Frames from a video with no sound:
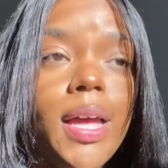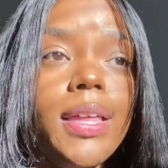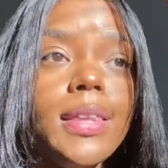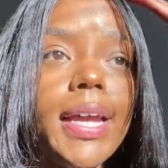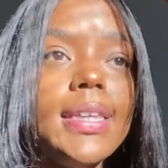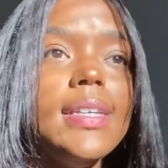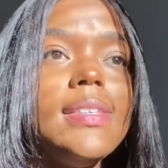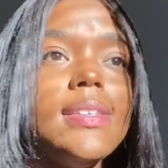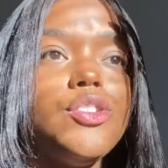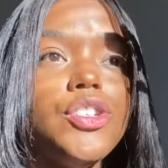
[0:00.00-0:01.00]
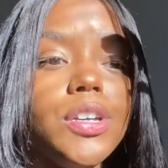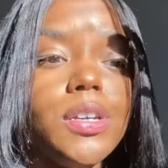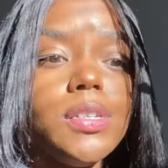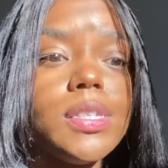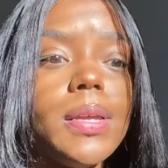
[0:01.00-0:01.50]
Like, this is
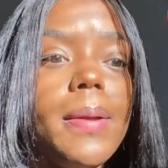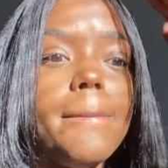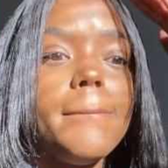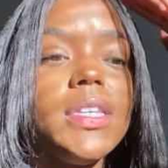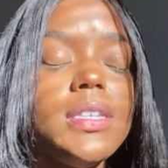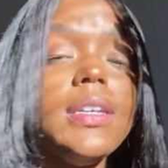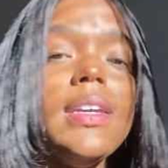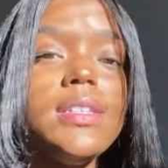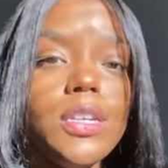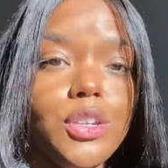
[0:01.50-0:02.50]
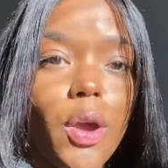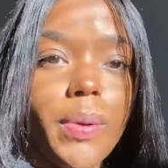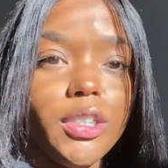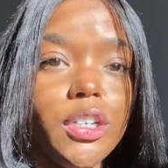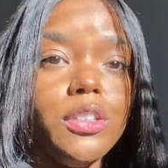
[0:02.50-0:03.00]
just to get to know
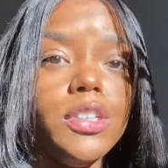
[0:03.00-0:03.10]
each other,